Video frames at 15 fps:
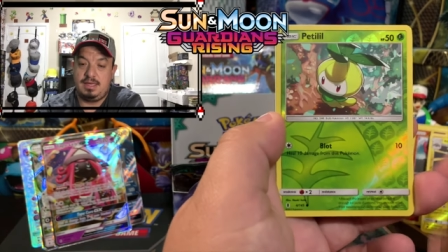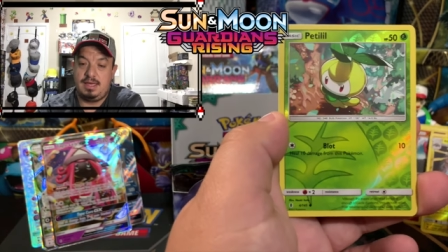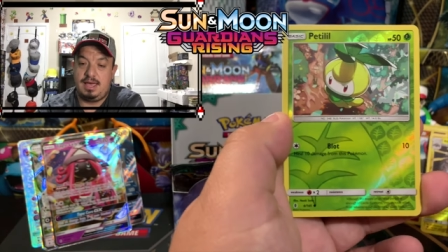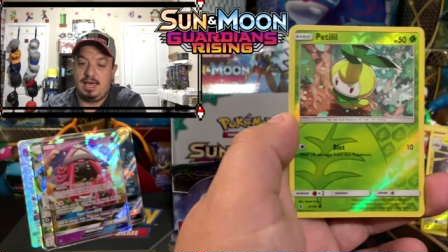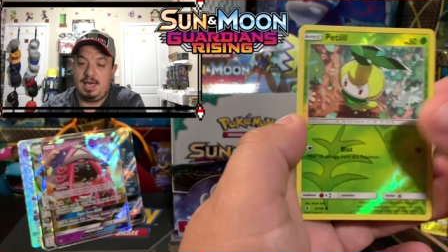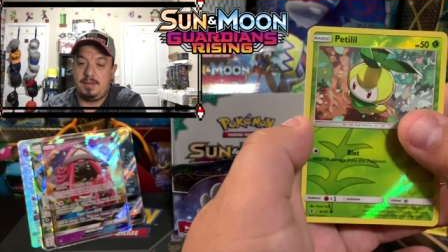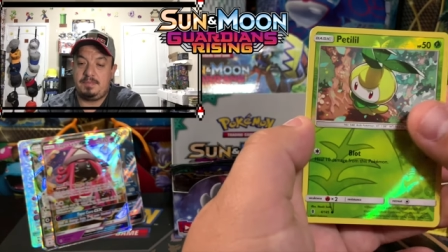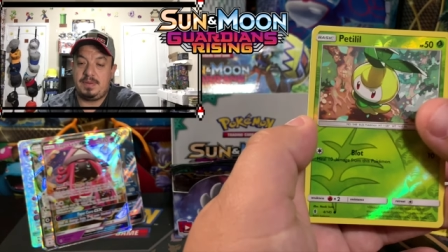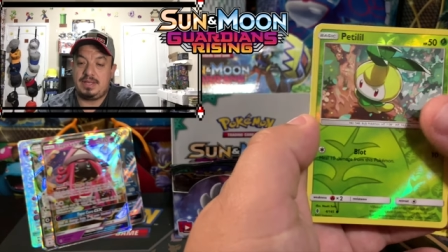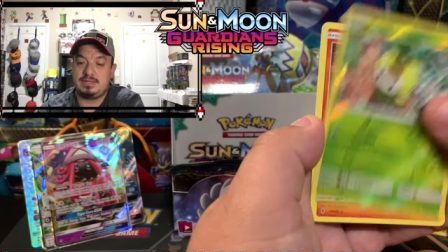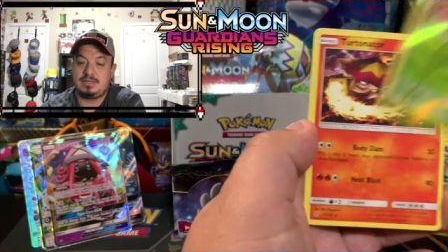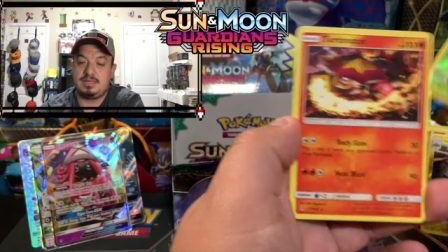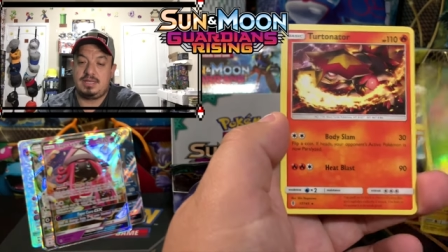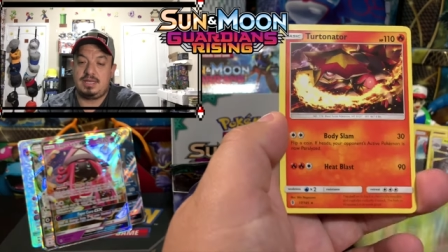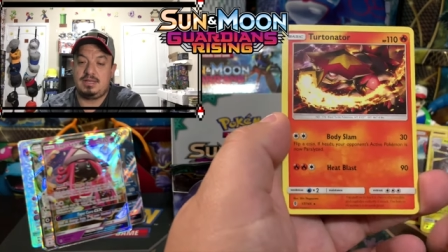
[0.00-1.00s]
Uh,
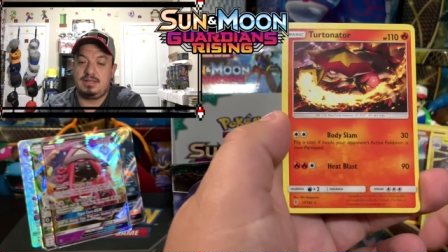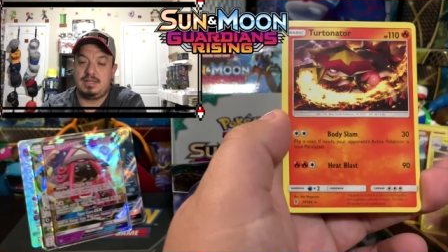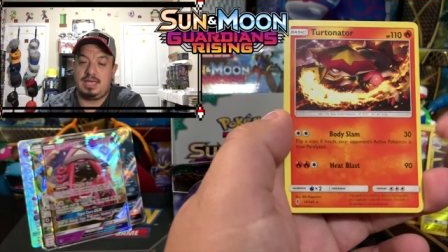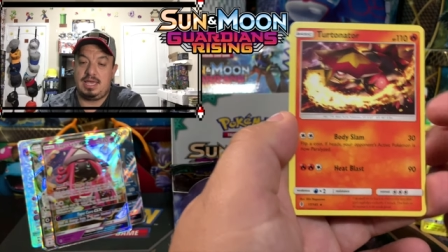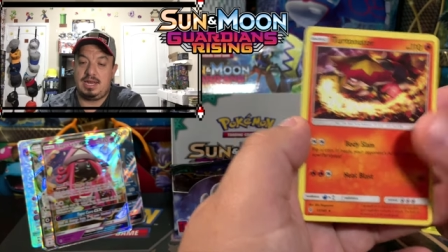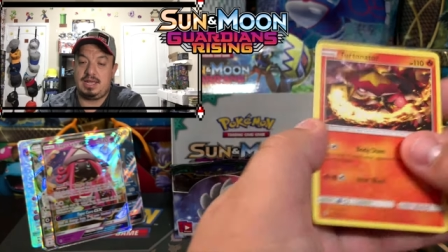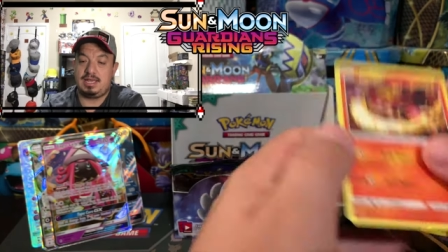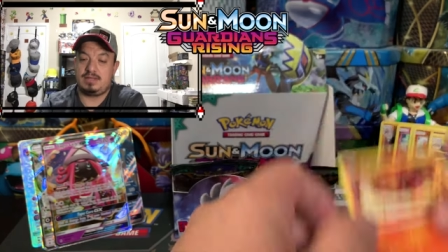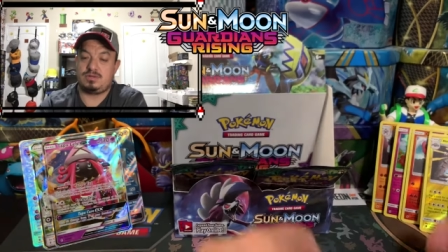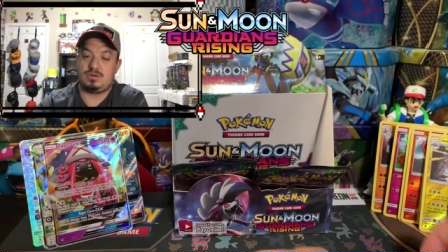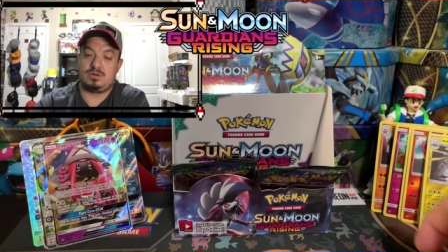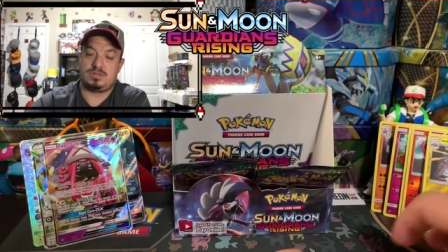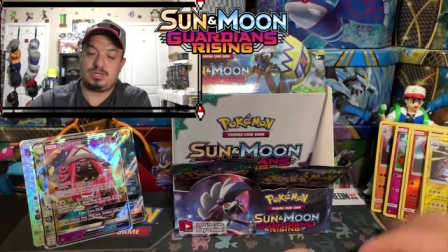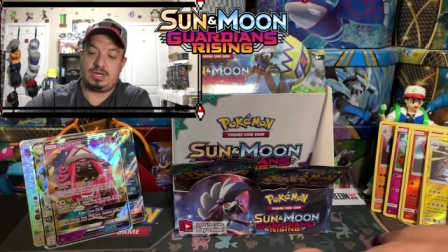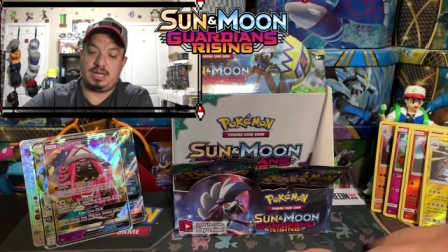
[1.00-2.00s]
Petilil and a
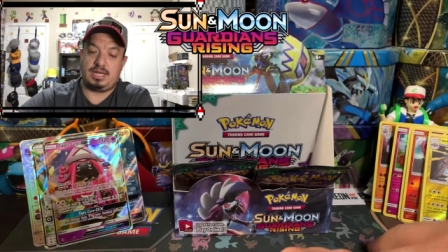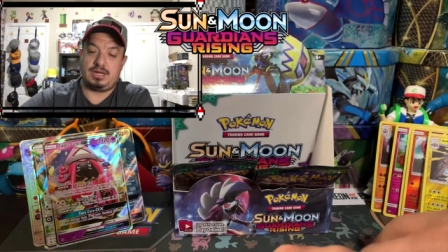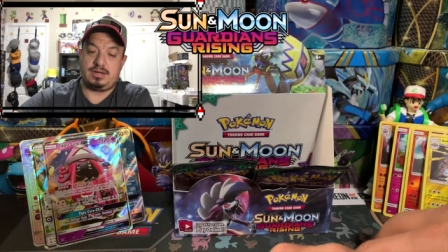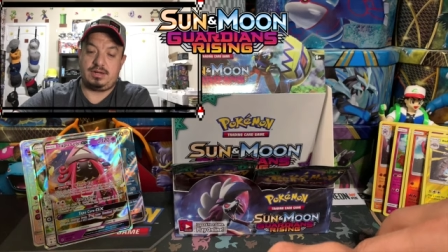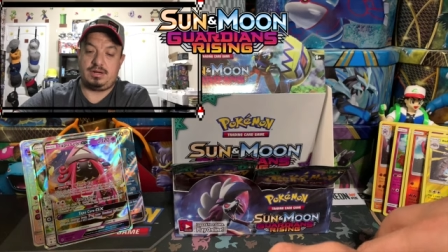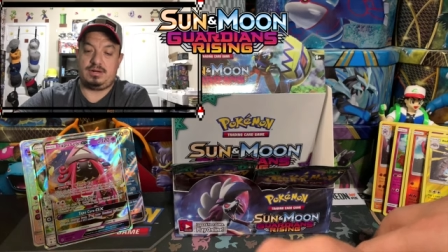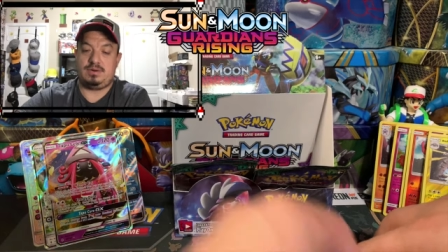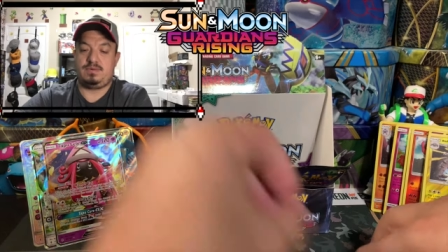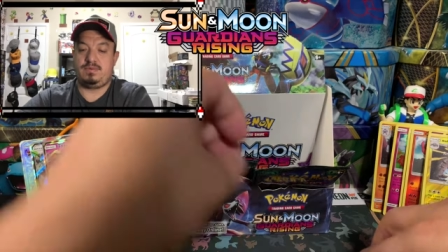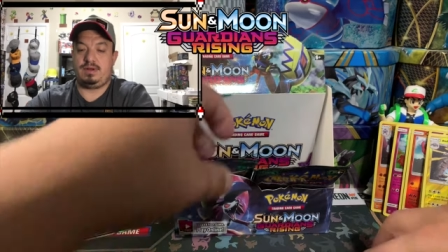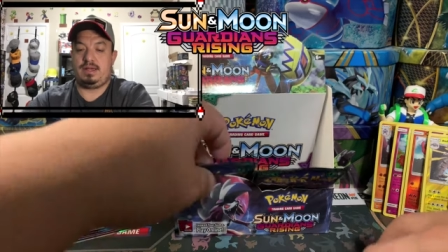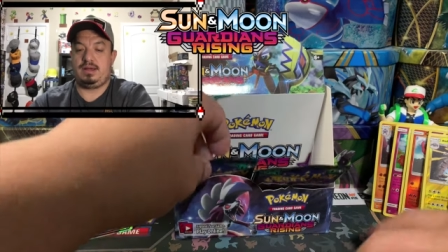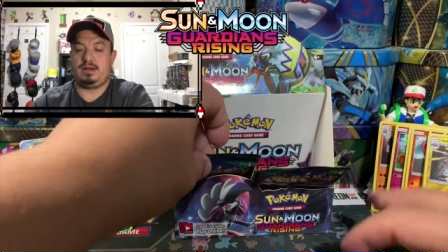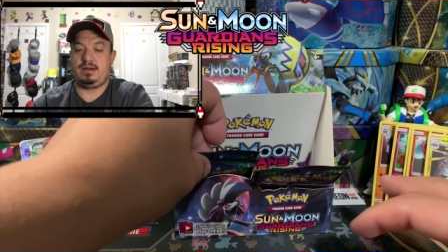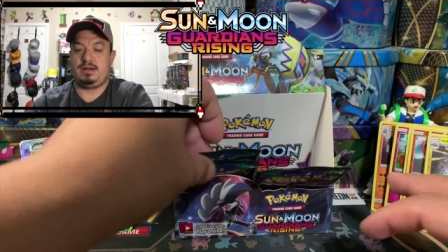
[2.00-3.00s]
Turtonator
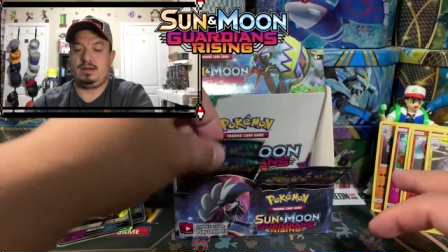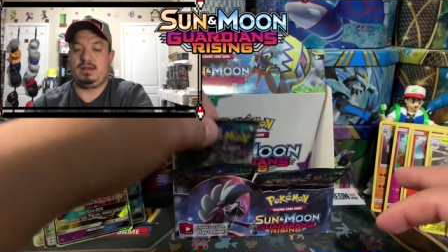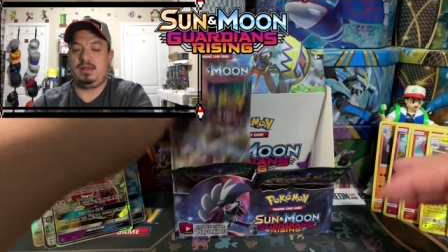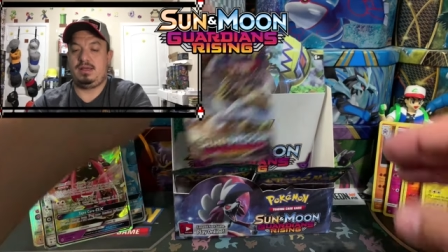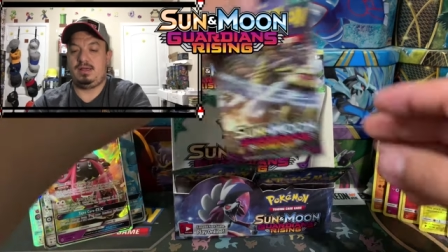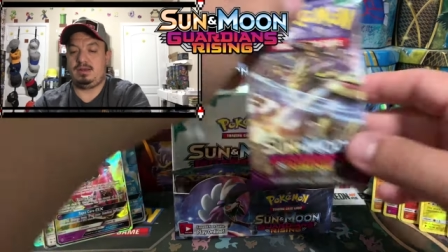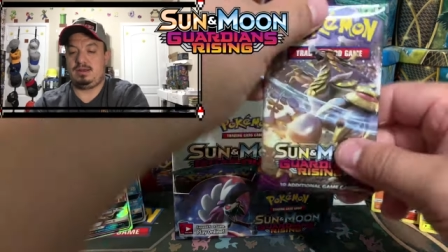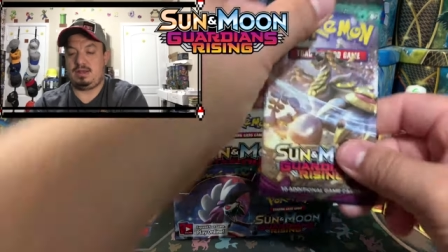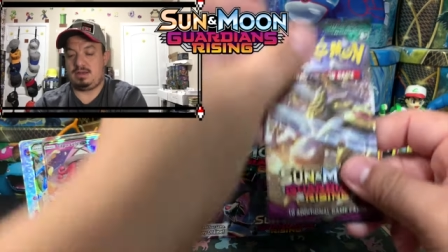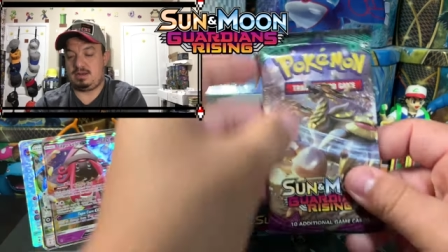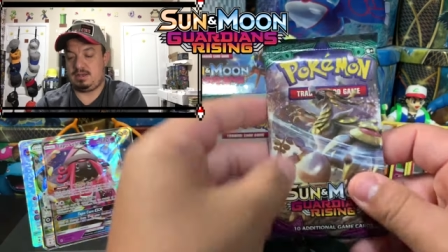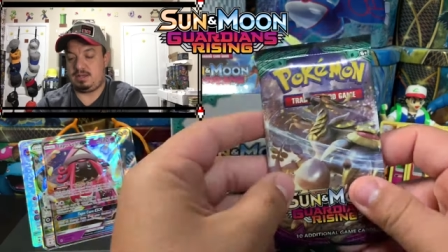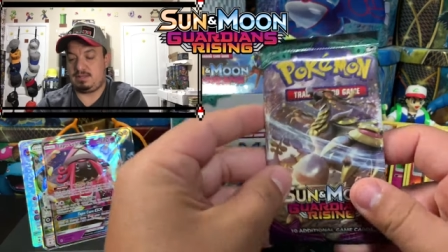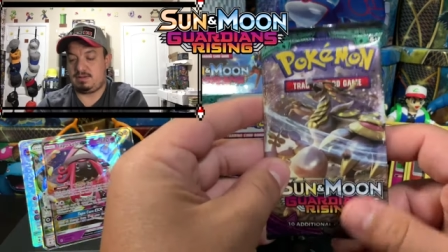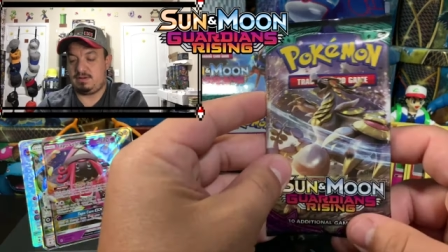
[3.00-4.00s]
rare
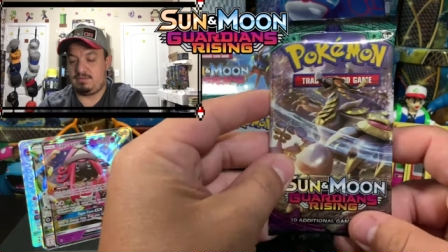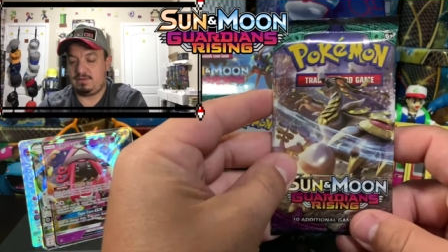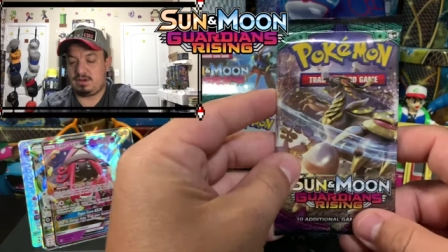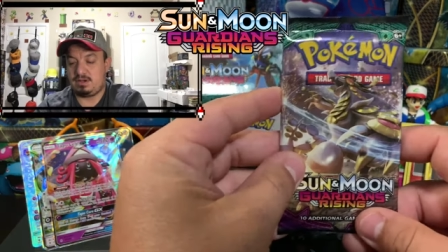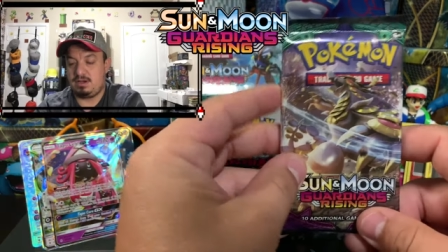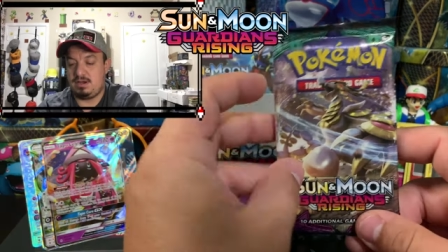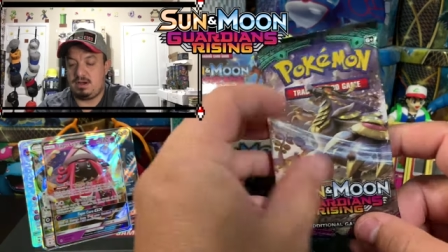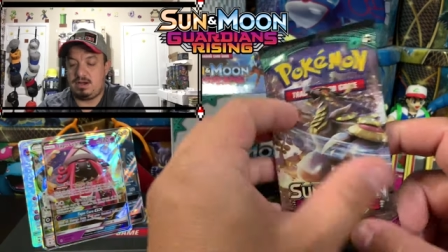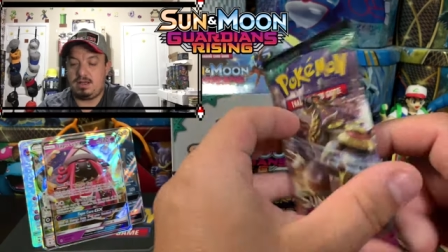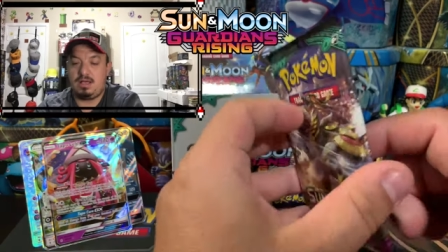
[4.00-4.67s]
non-holographic card.